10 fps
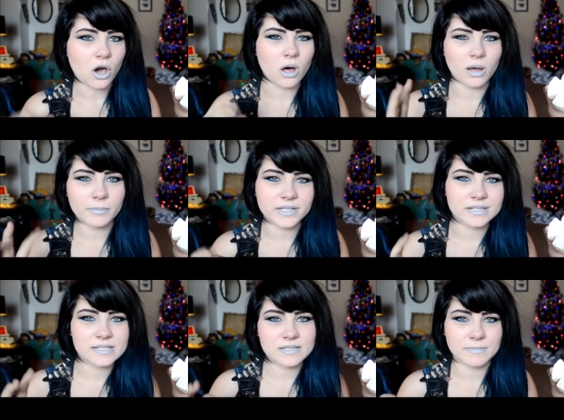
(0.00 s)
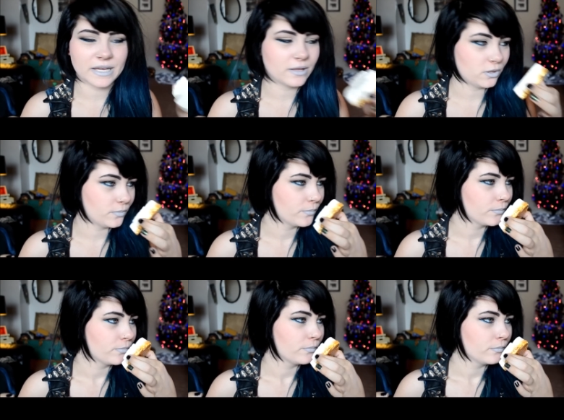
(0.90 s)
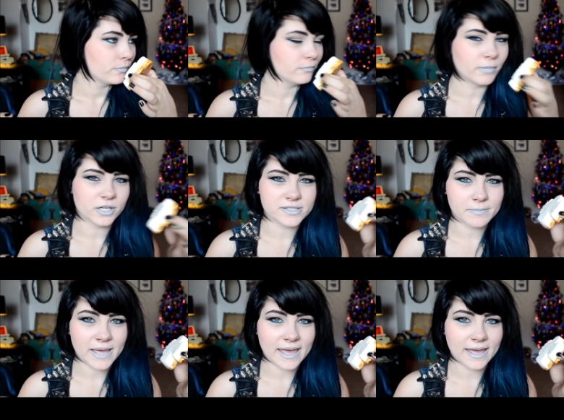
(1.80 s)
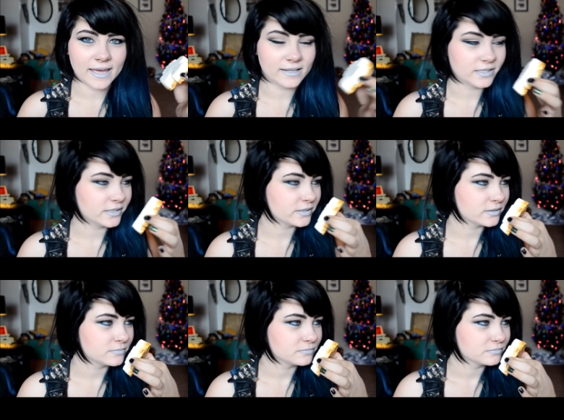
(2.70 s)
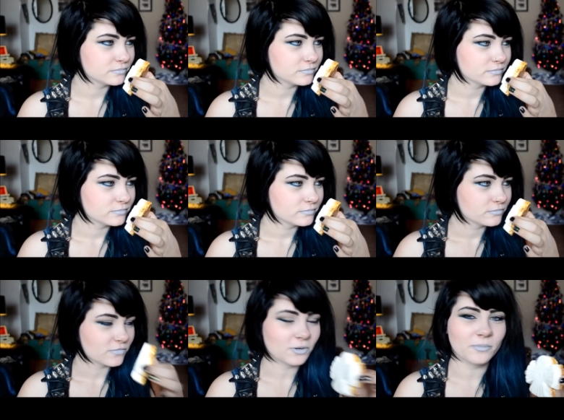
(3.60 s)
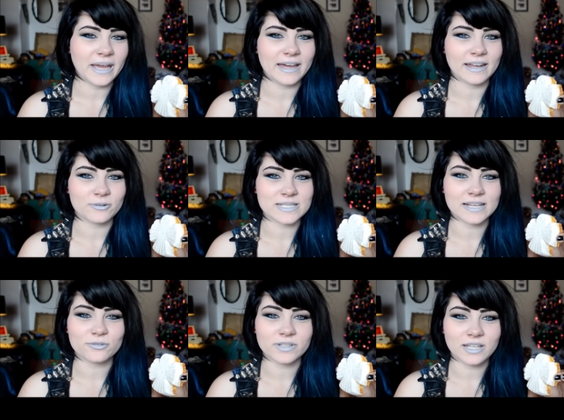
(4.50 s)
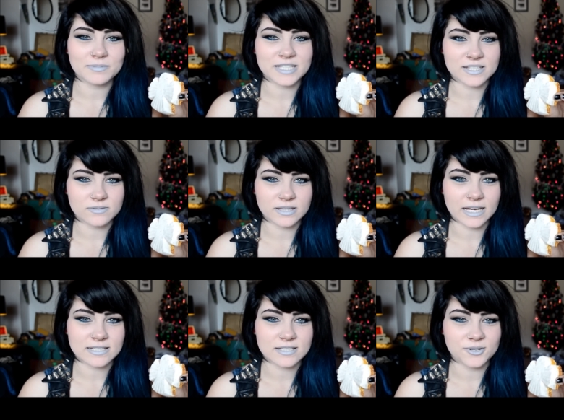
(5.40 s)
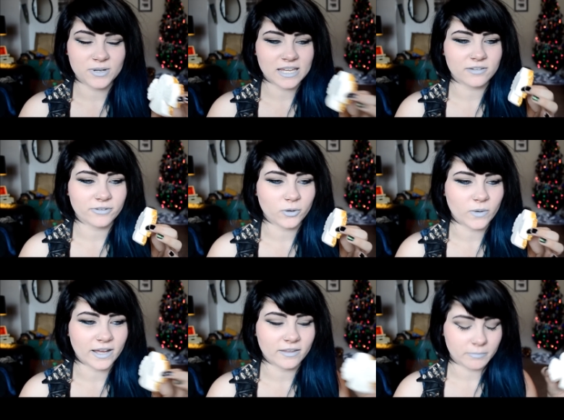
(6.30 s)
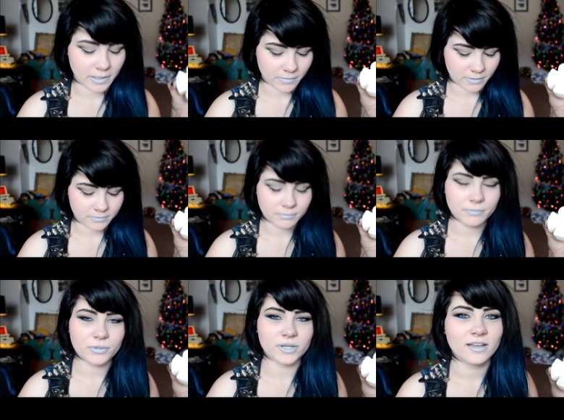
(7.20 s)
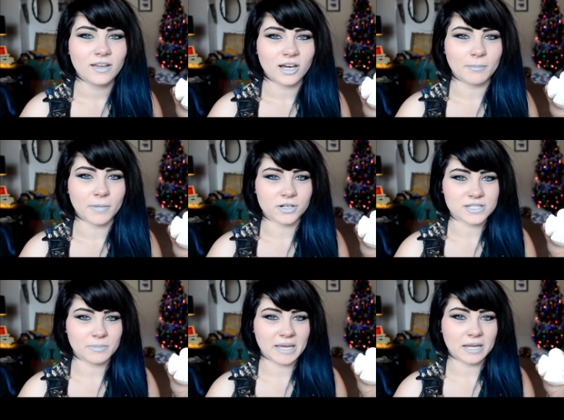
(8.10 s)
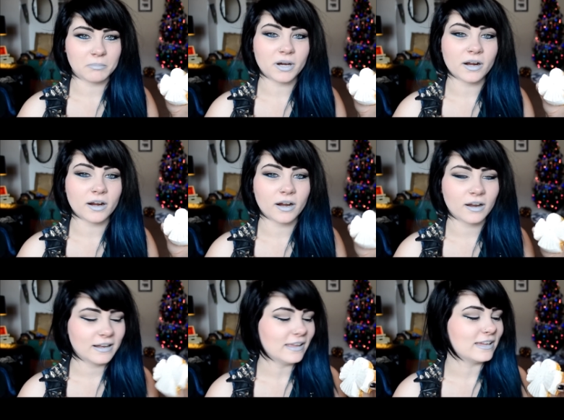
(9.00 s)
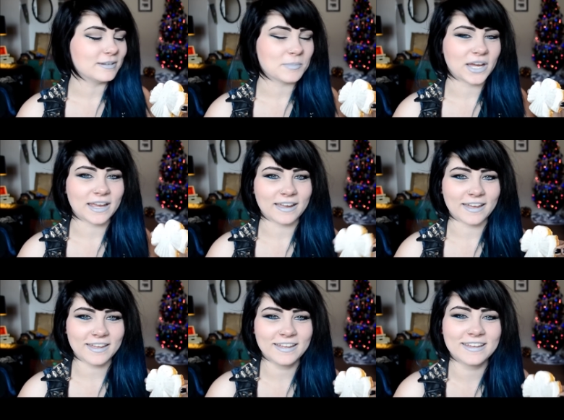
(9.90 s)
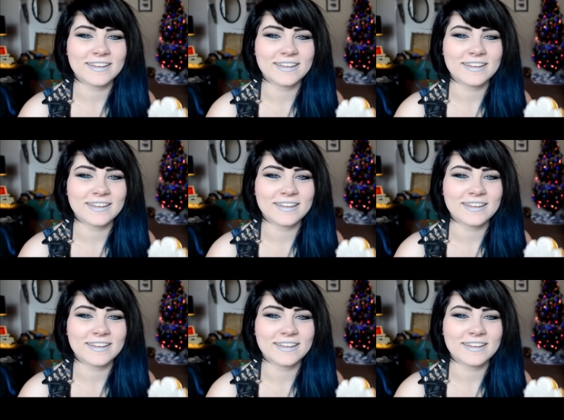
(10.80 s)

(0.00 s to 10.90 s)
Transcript: Almond smell. Marzipan. Oh man, I was like really obsessed with that snow cake for a while and my mom put a marzipan bar in my uh,